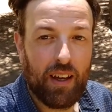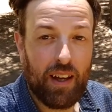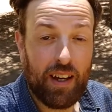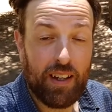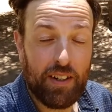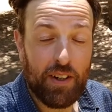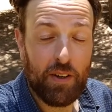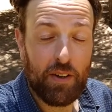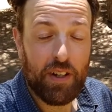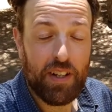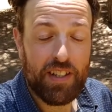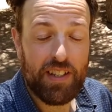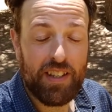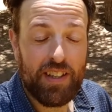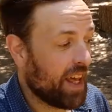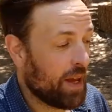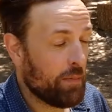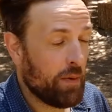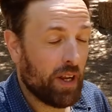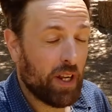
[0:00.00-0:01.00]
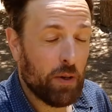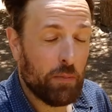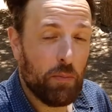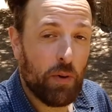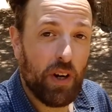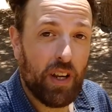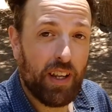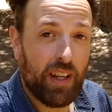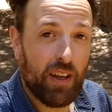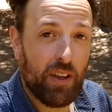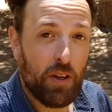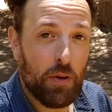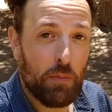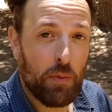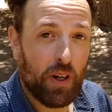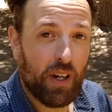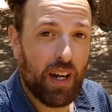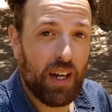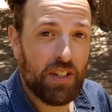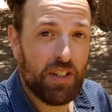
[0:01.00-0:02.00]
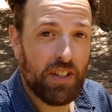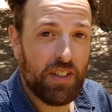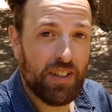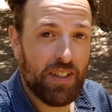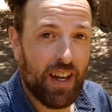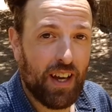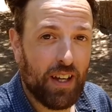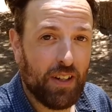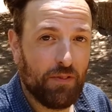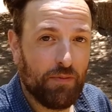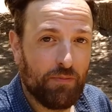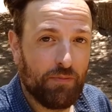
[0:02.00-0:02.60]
I noticed they made a pretty killer percussion set.